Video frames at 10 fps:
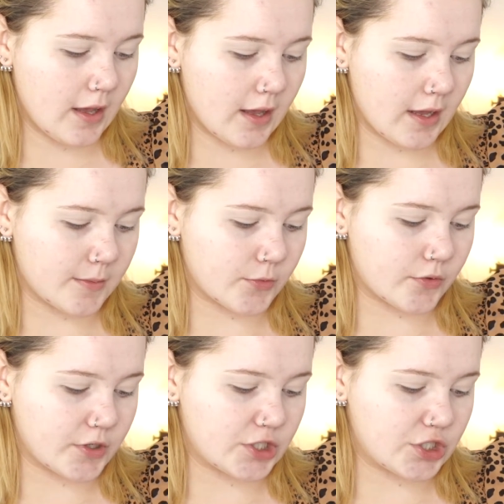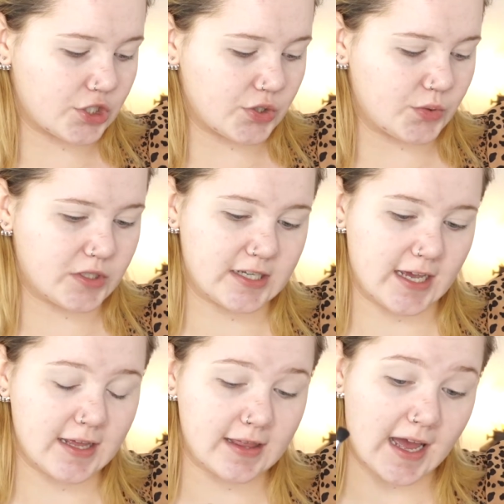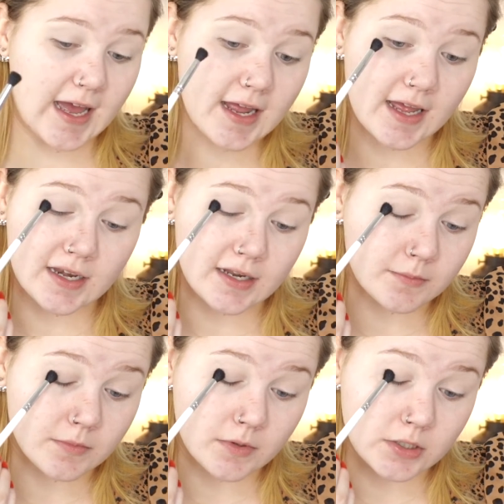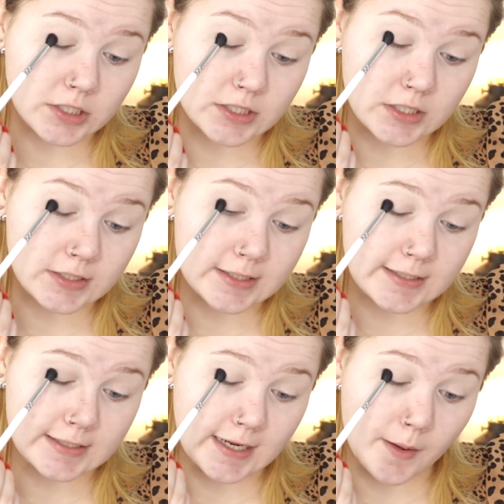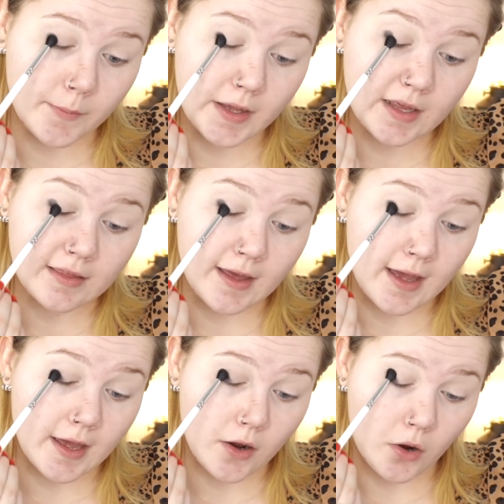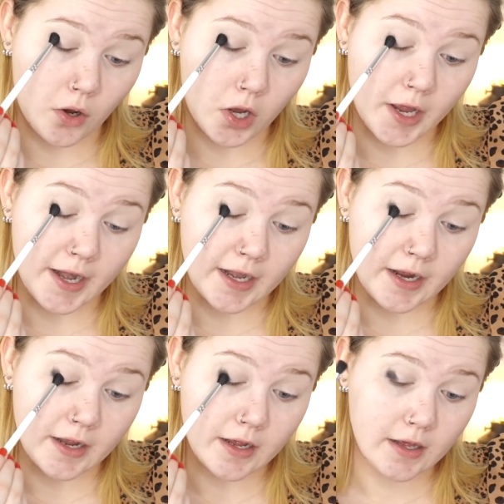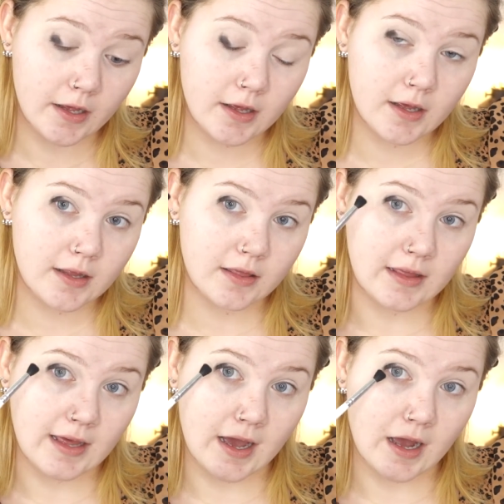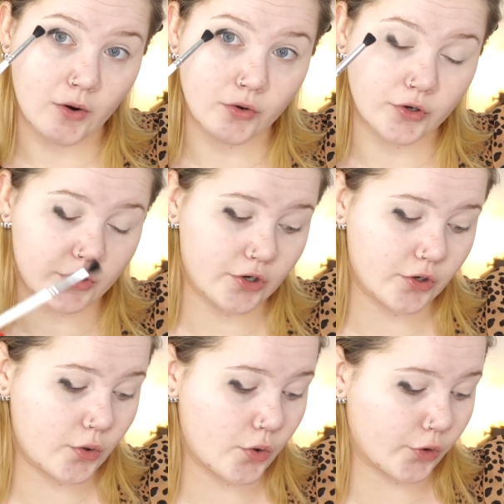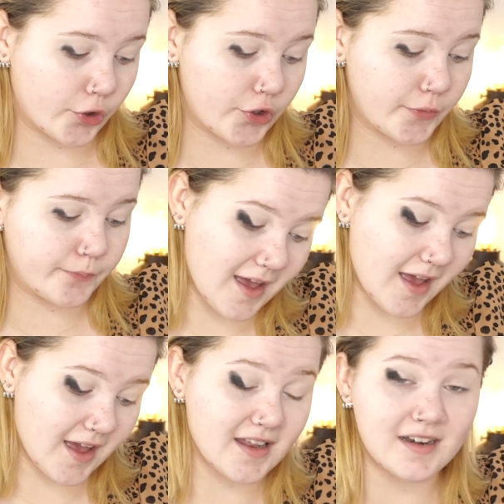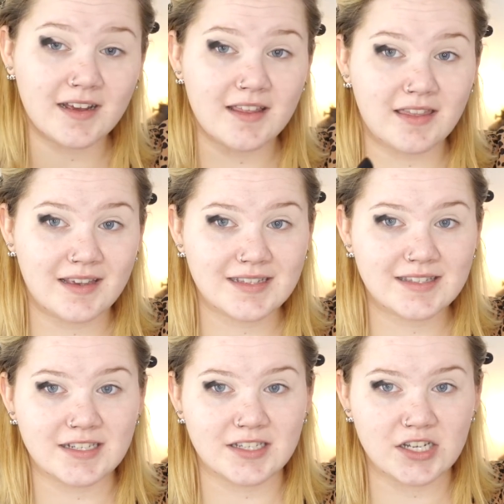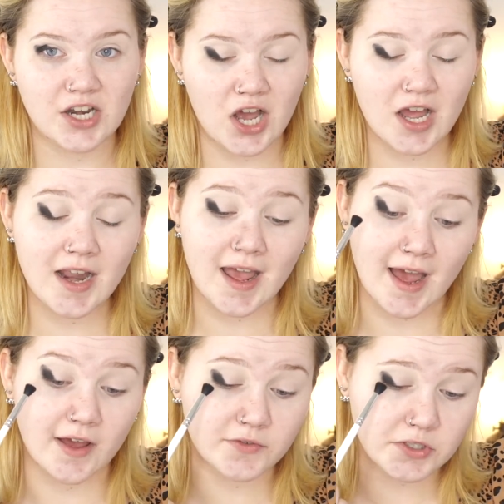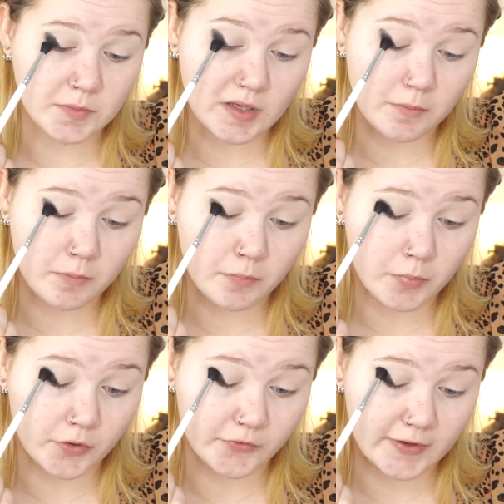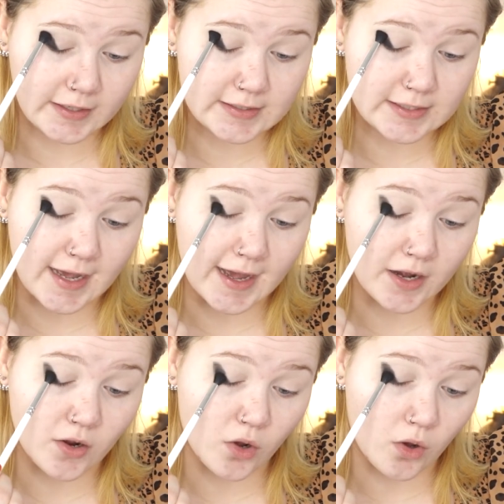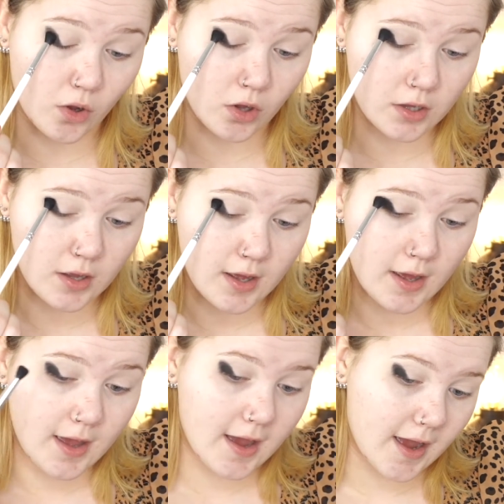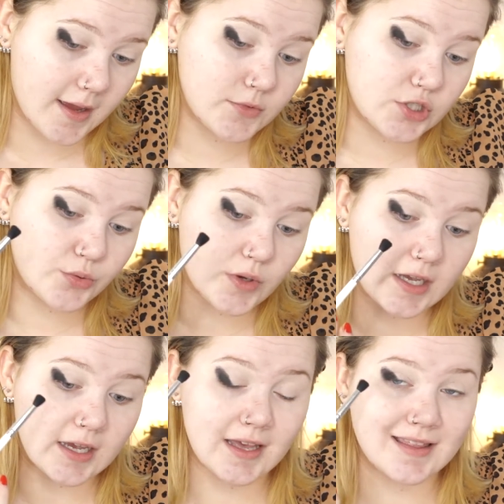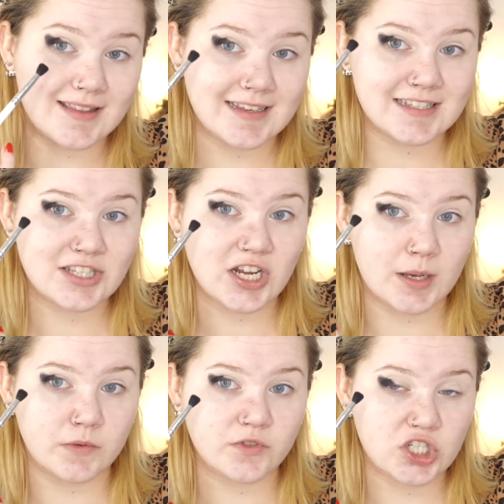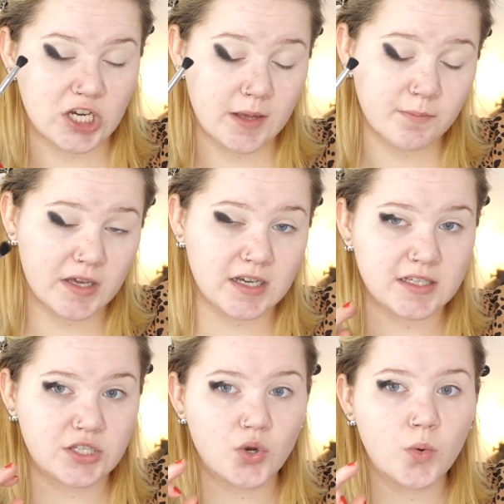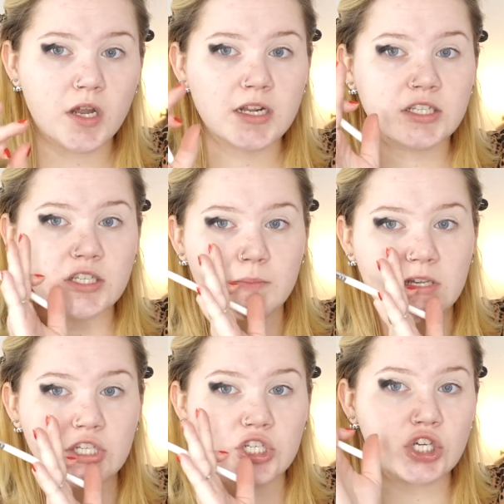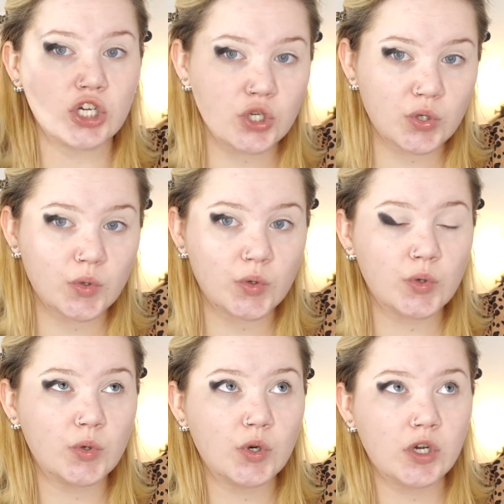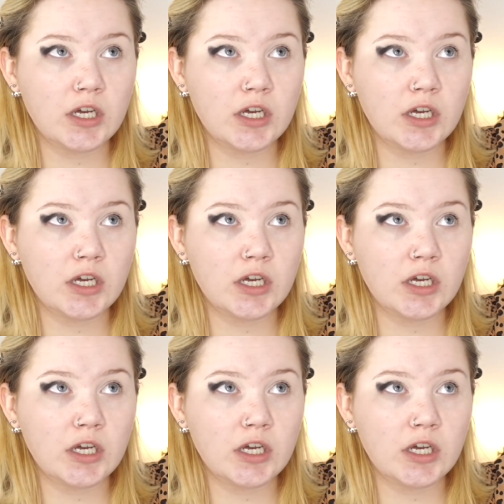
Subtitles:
and I'm going to take that and I'm just stamping that on the outer corner. And this does not have to be perfect at all. I'm doing this type of shape because I don't want it to be too